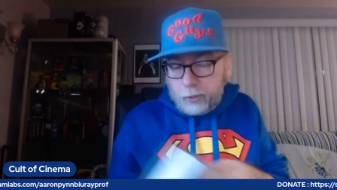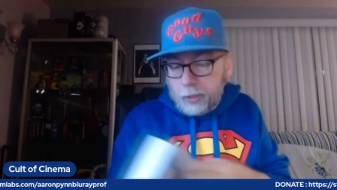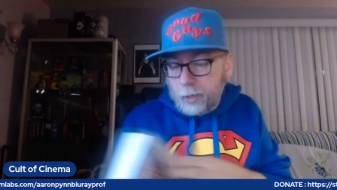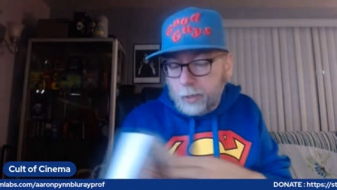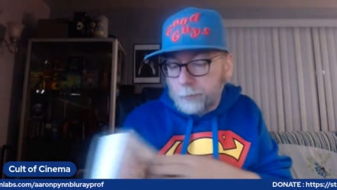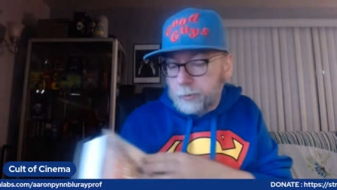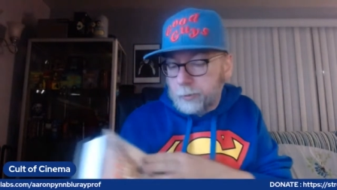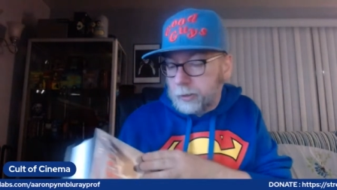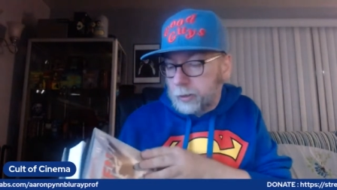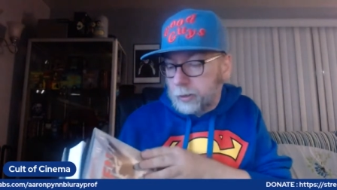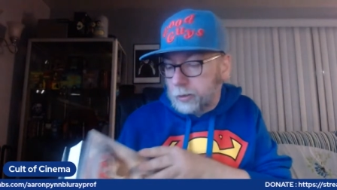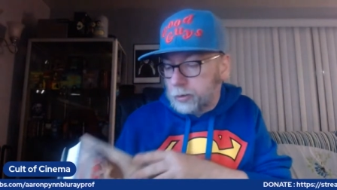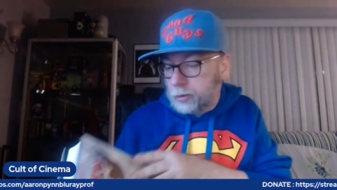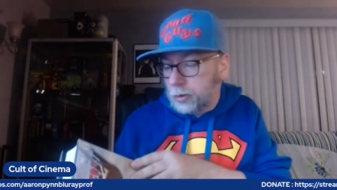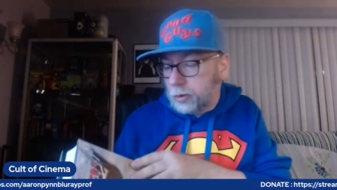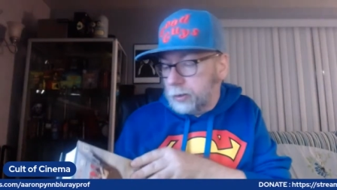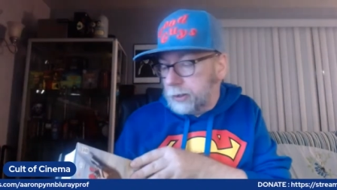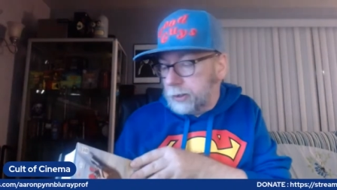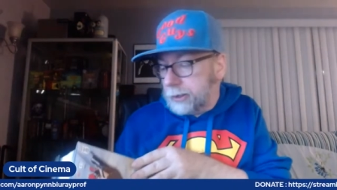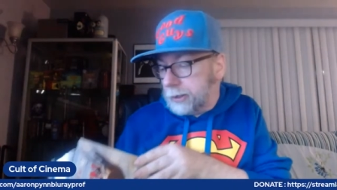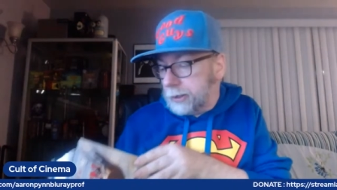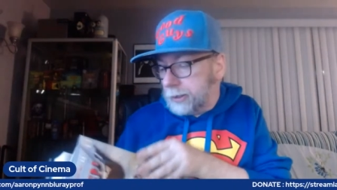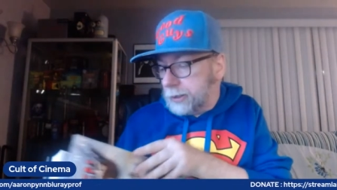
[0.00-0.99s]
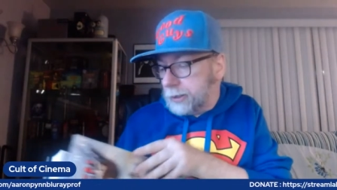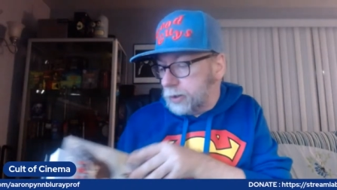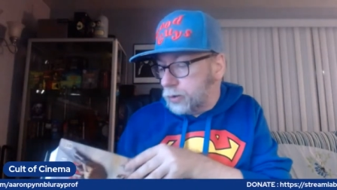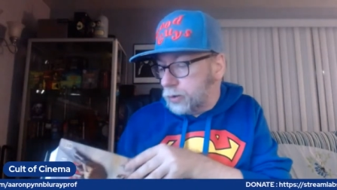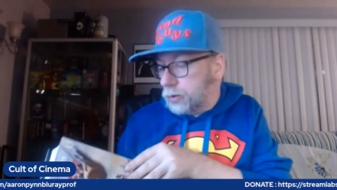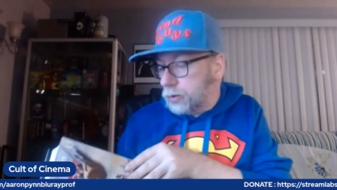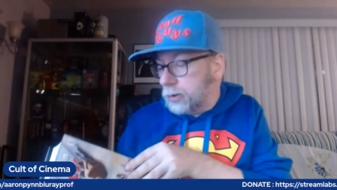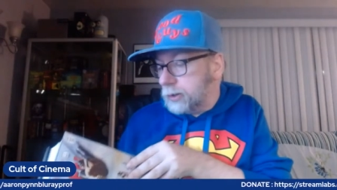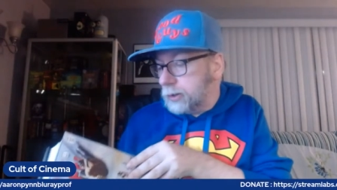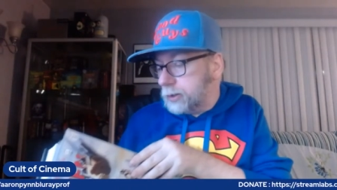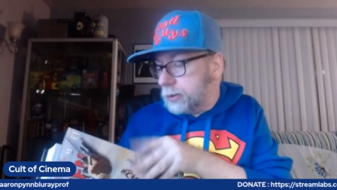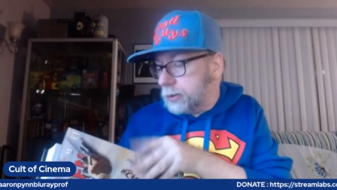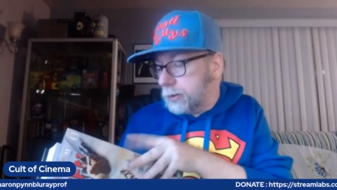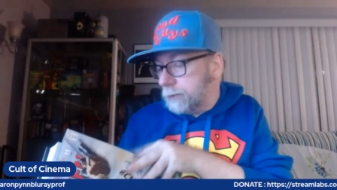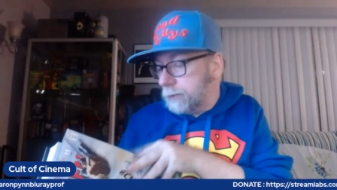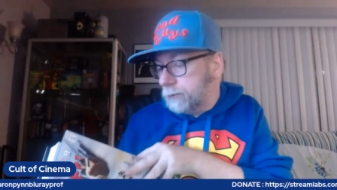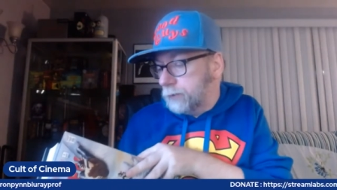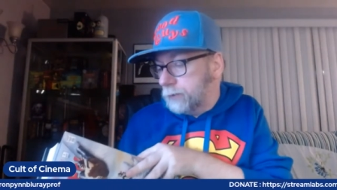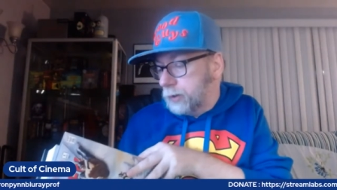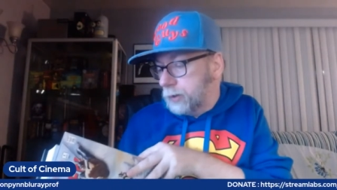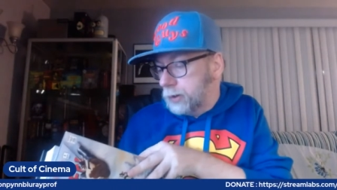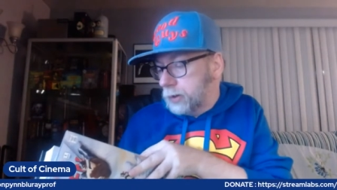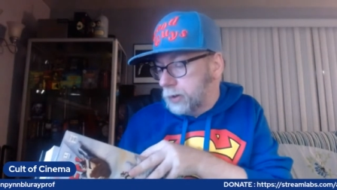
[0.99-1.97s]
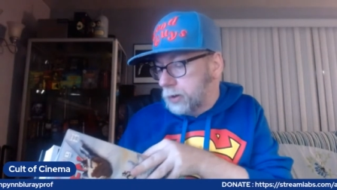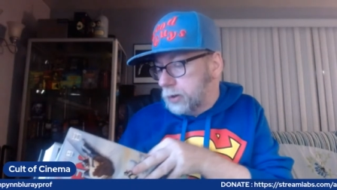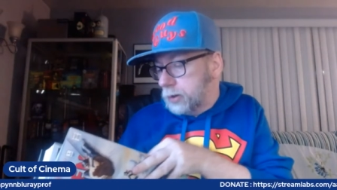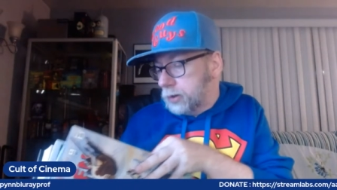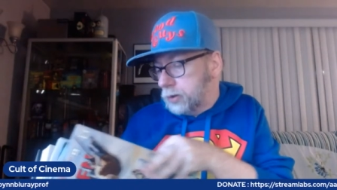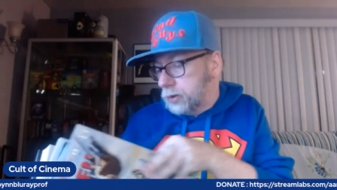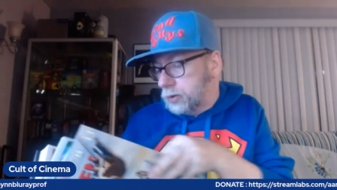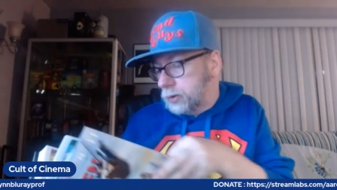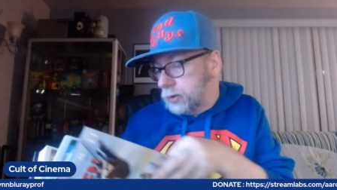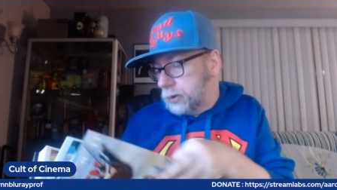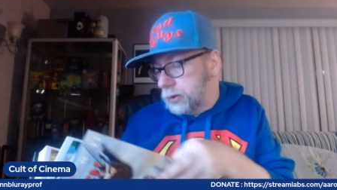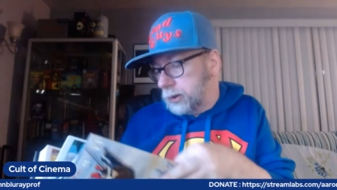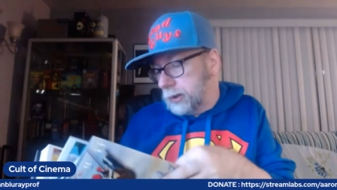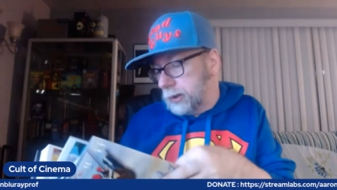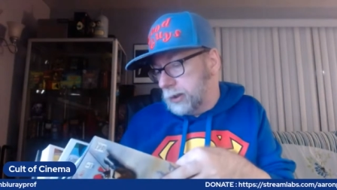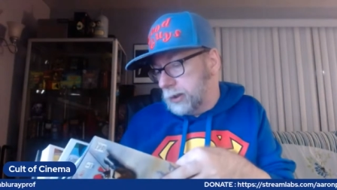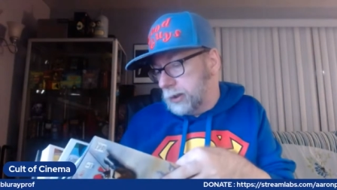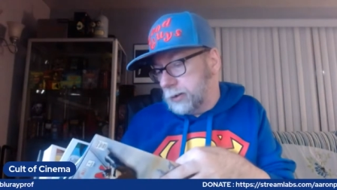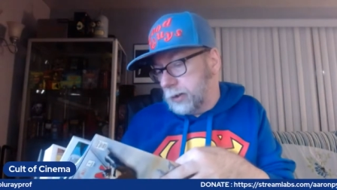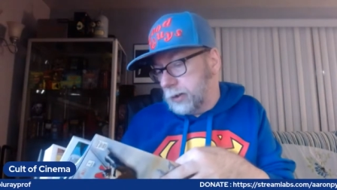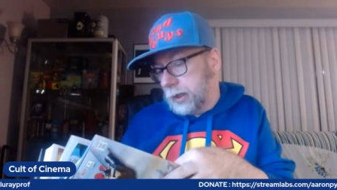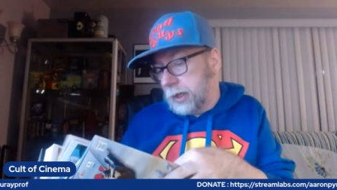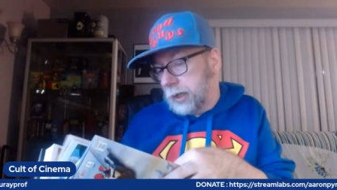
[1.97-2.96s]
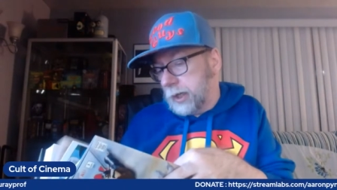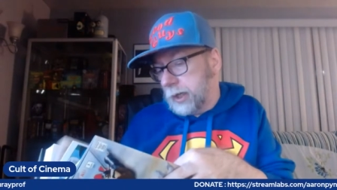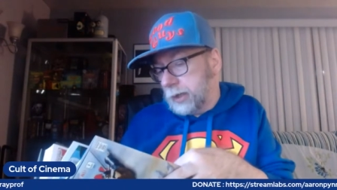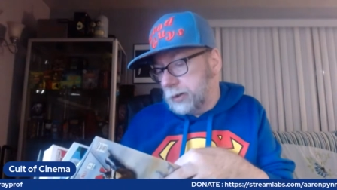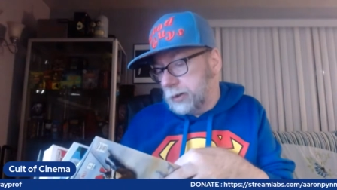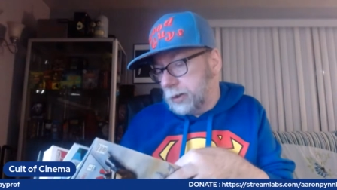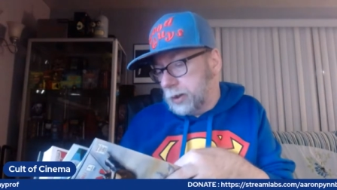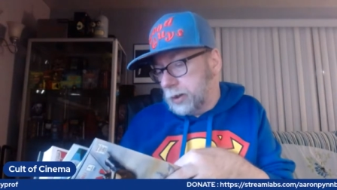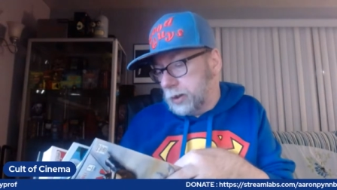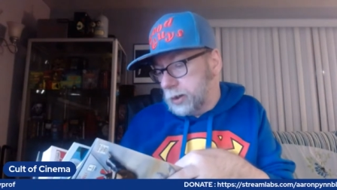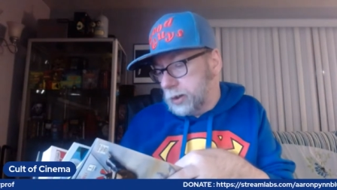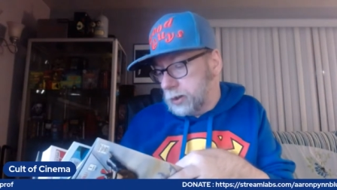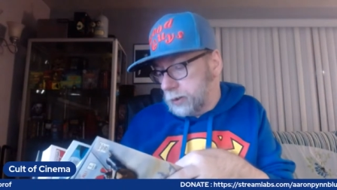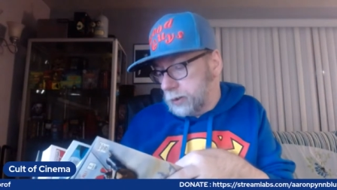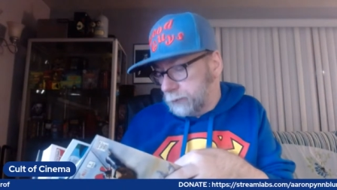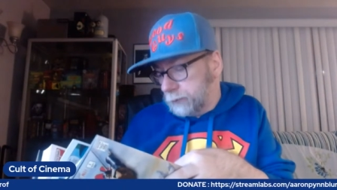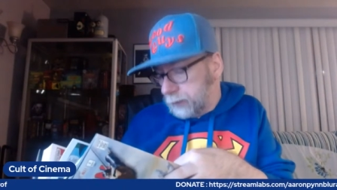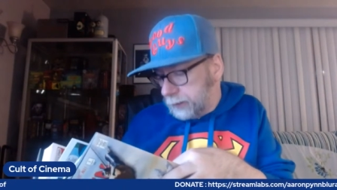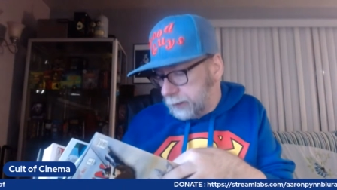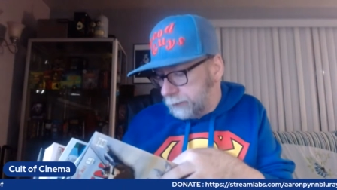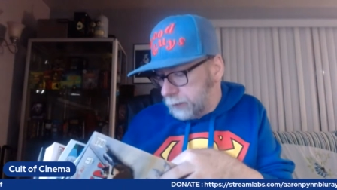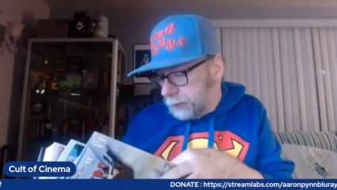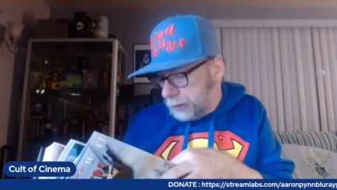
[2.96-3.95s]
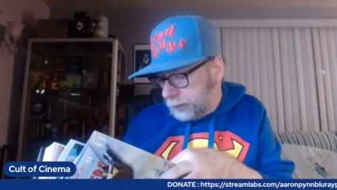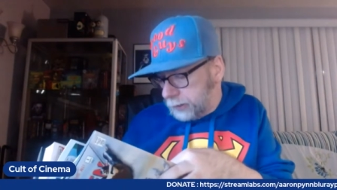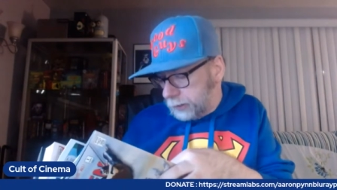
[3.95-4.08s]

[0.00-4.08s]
Thomas in here. So you get like early stuff, you'll see along the lines of, to give you an